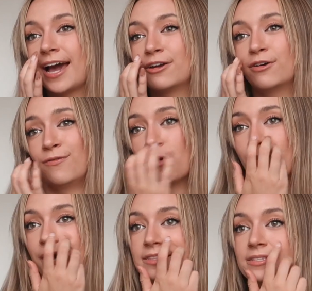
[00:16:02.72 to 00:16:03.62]
had her 4
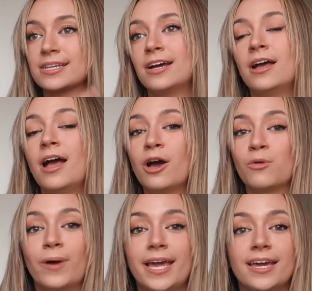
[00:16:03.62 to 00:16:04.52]
months,
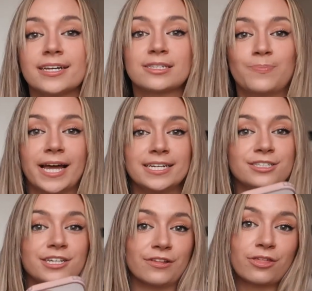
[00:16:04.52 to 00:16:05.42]
we spent
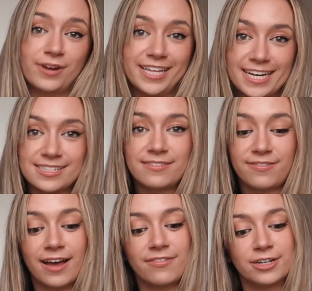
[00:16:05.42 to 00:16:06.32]

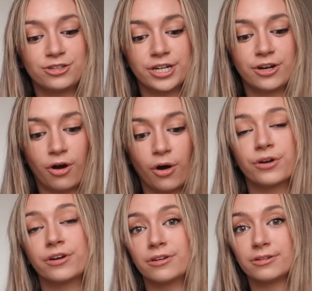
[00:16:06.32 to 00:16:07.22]
$3,500
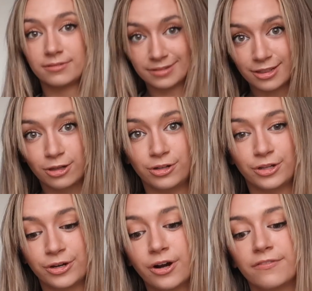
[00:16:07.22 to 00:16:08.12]
on
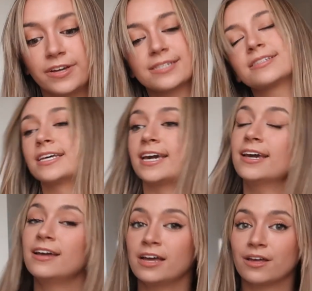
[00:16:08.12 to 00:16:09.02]
Lulu,
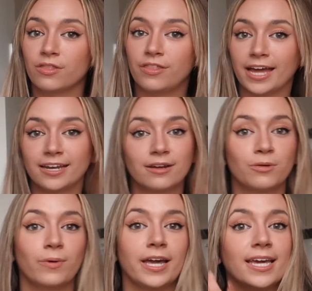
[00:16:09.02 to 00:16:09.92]
obviously.
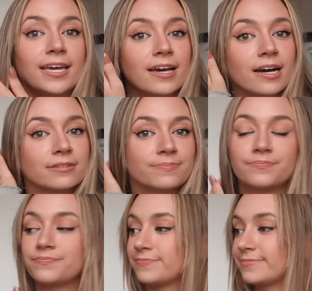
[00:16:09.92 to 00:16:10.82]
Then do you
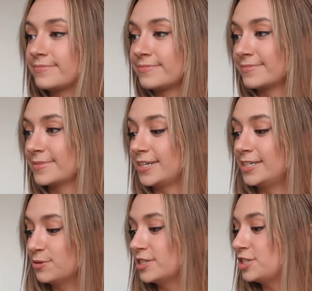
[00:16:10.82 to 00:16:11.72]

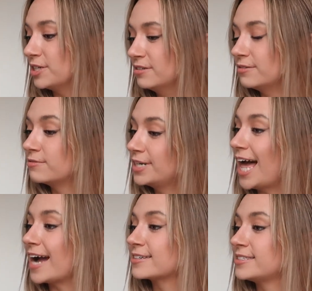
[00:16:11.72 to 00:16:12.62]
want to chill?
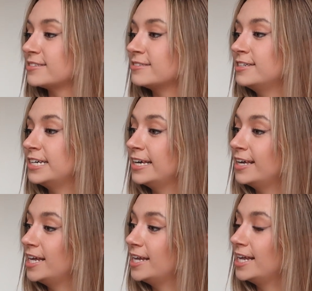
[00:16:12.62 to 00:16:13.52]
Relax.
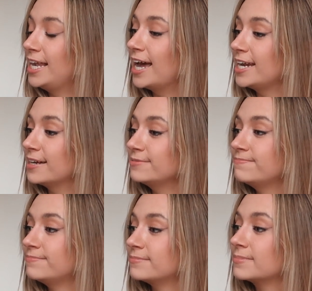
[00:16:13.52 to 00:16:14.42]
Lie down.
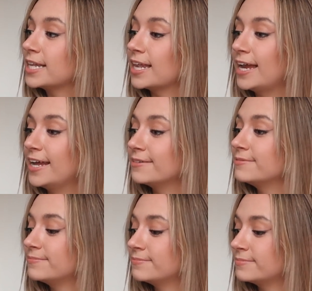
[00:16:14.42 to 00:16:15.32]
Lie down.